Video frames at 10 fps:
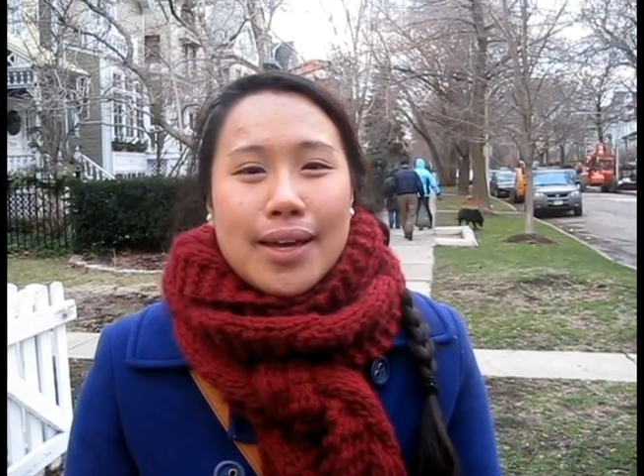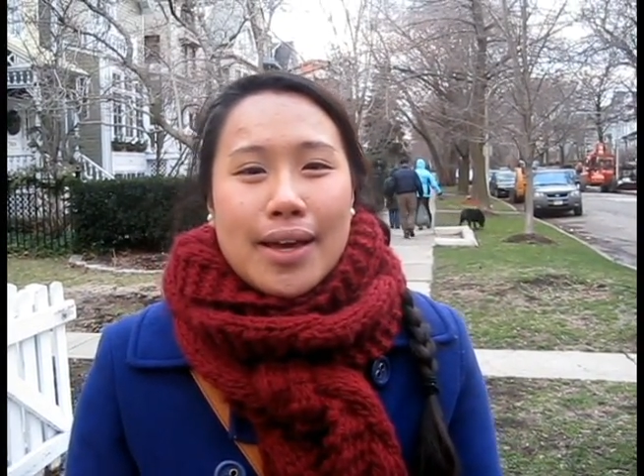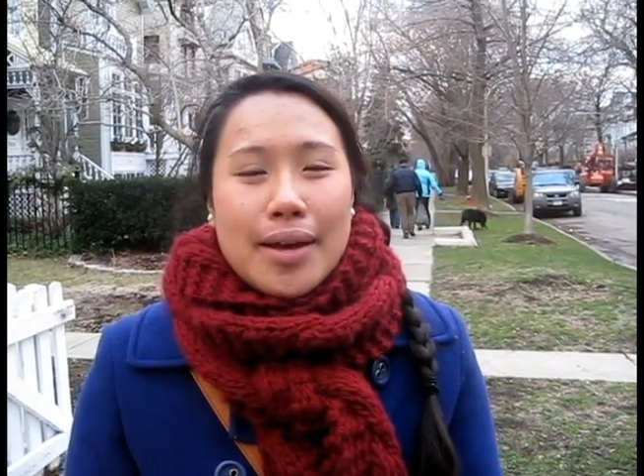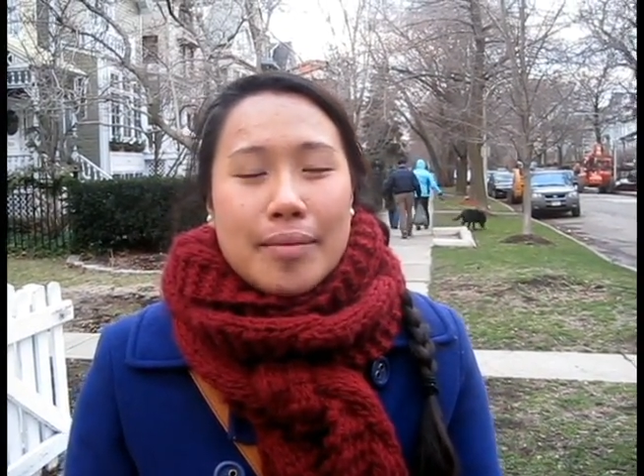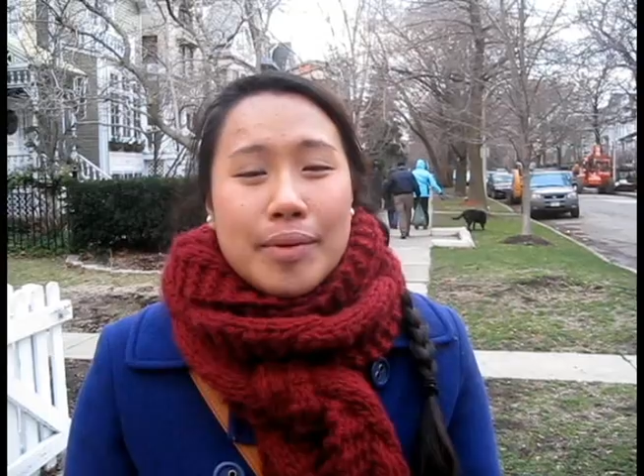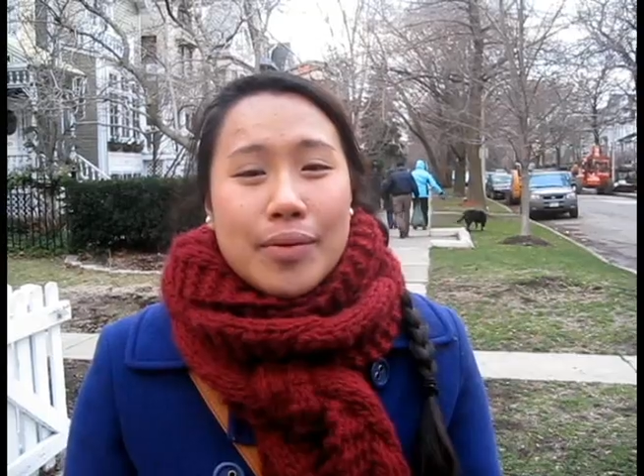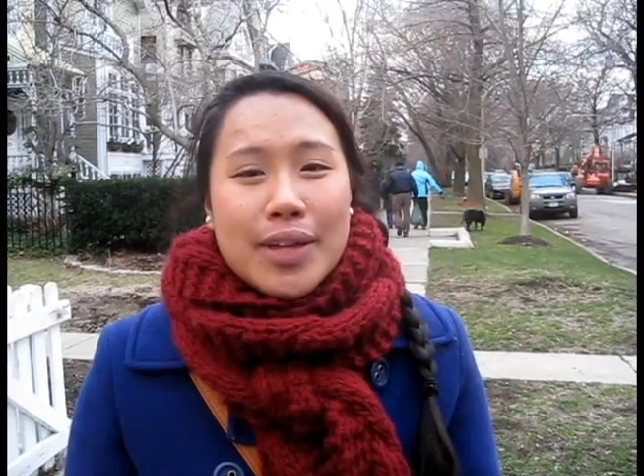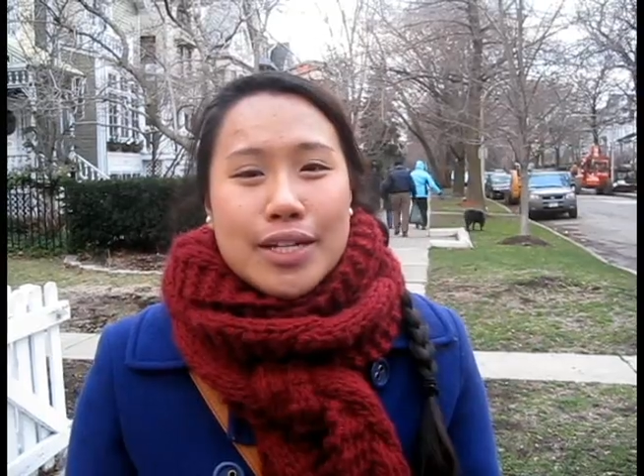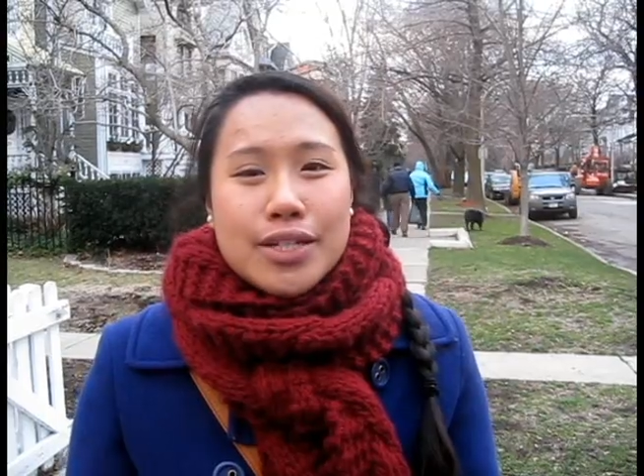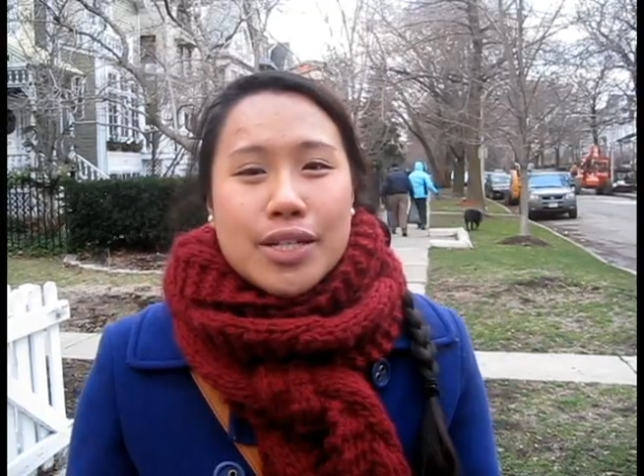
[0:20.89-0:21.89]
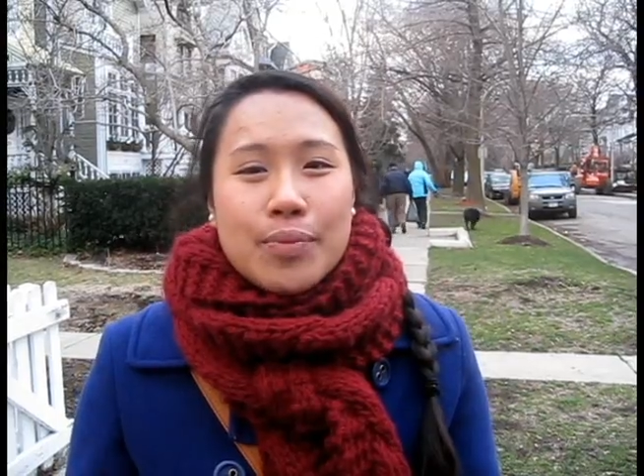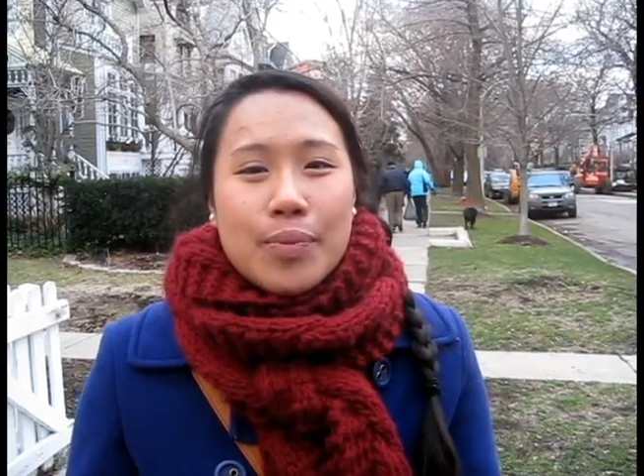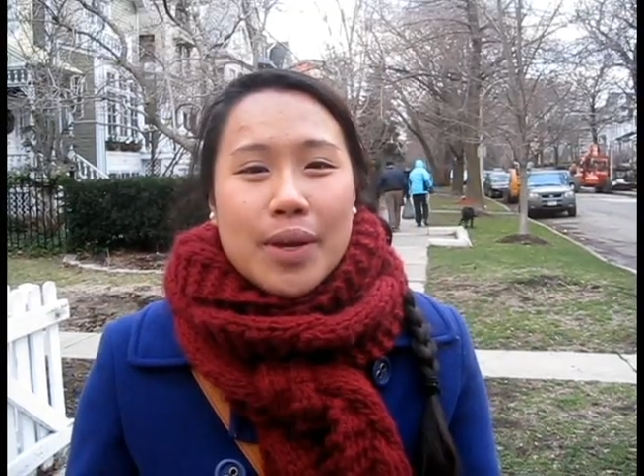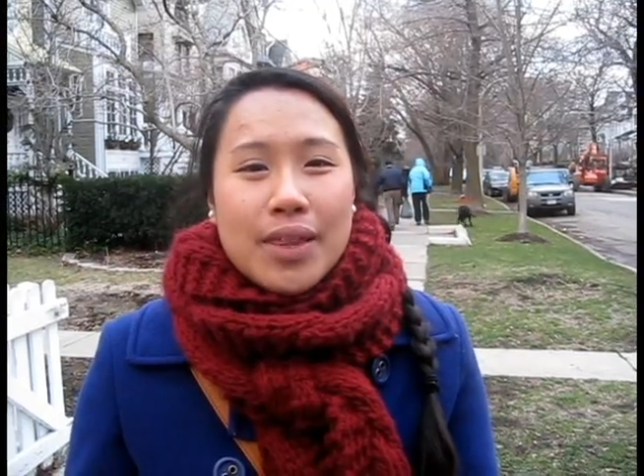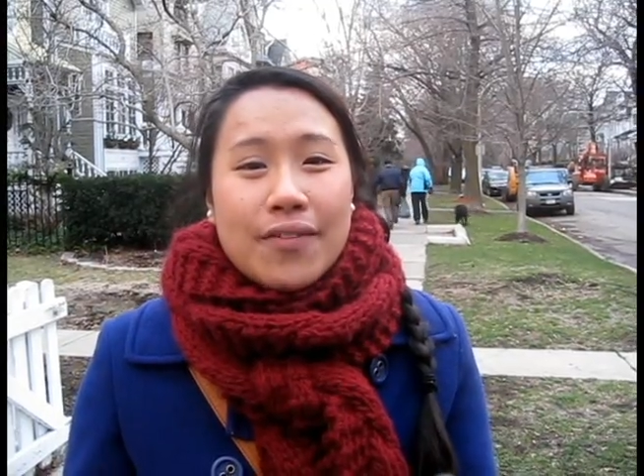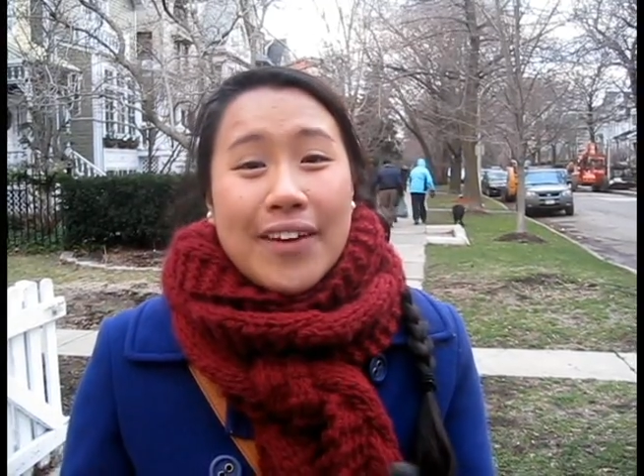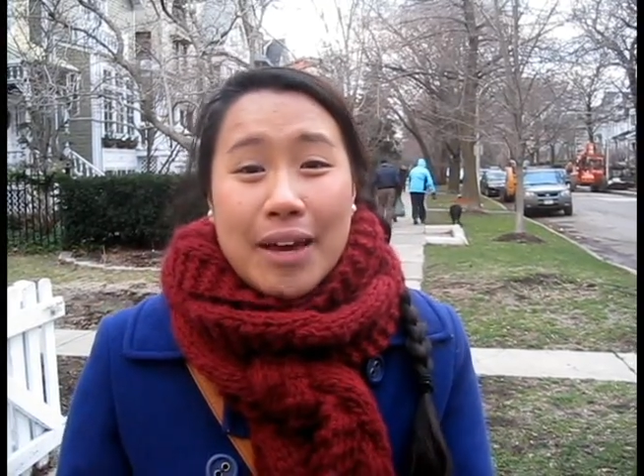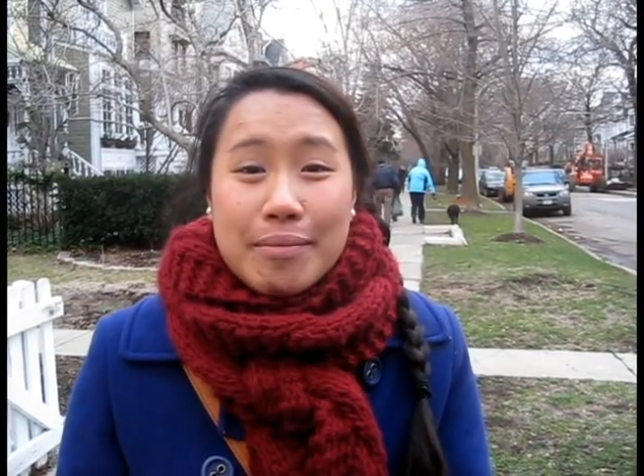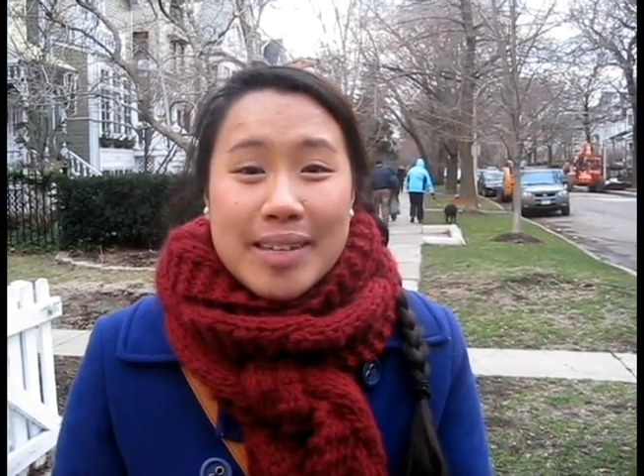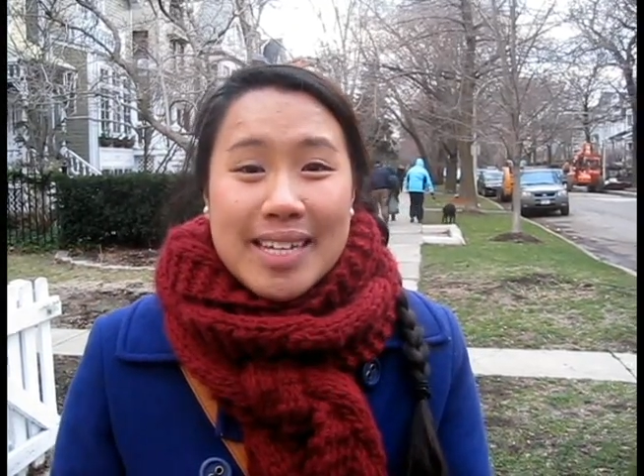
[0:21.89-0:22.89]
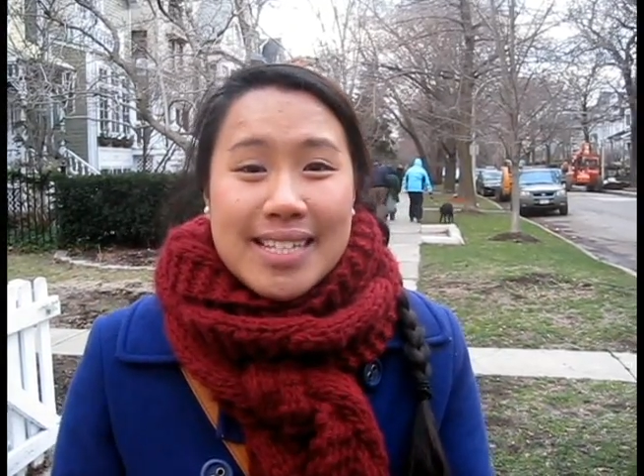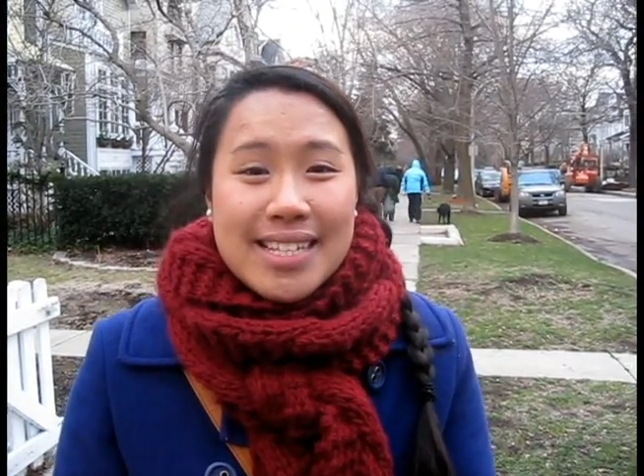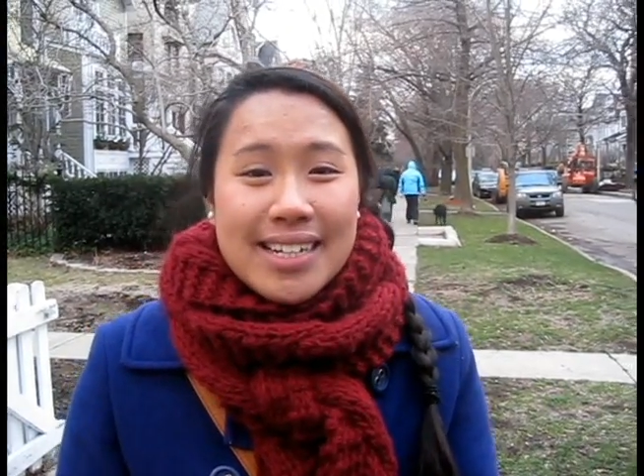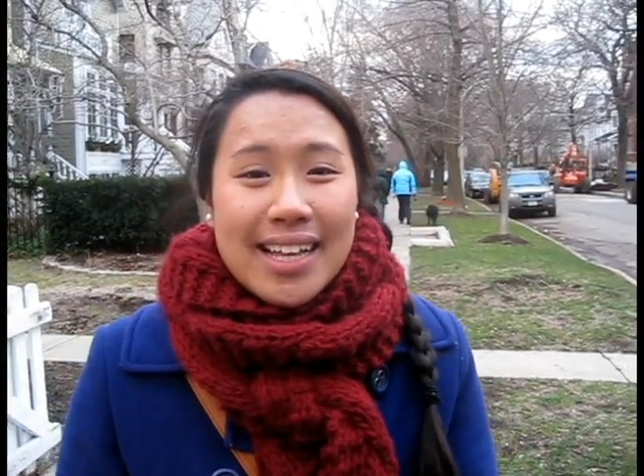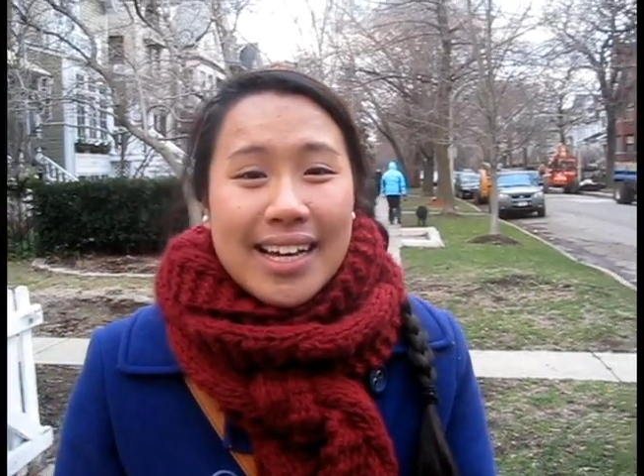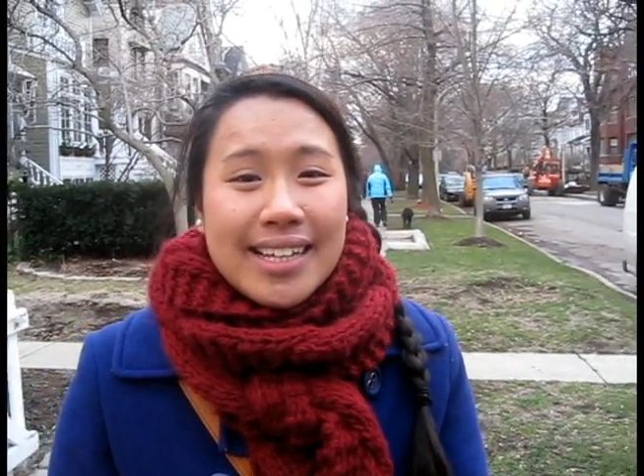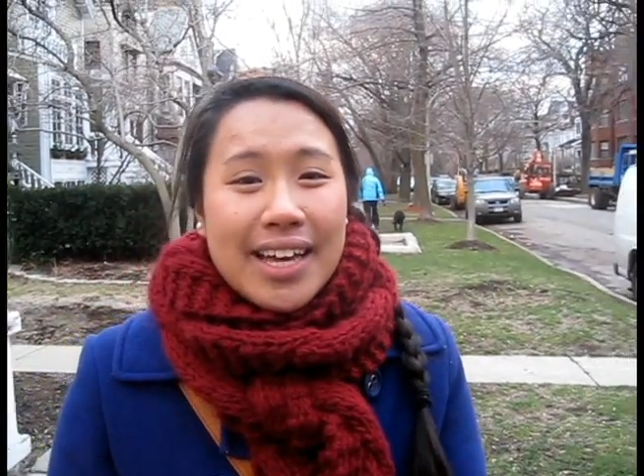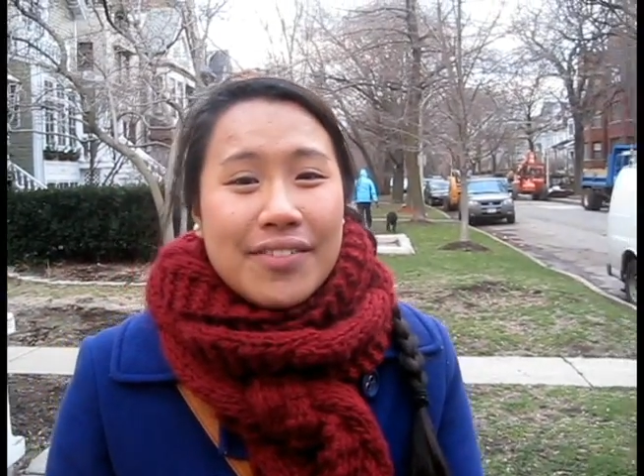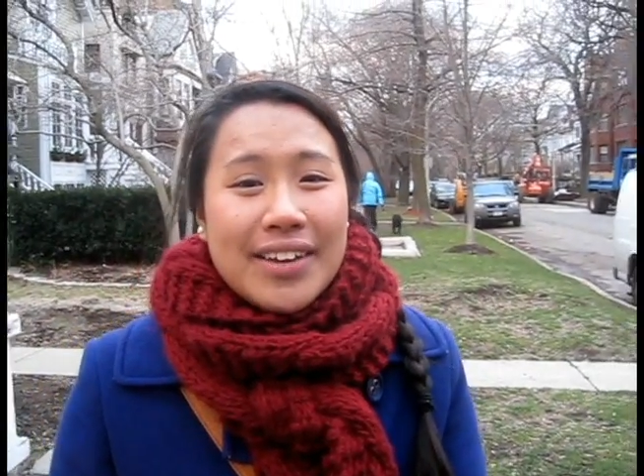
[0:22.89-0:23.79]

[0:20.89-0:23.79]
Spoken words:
a relationship with families in Illini Life,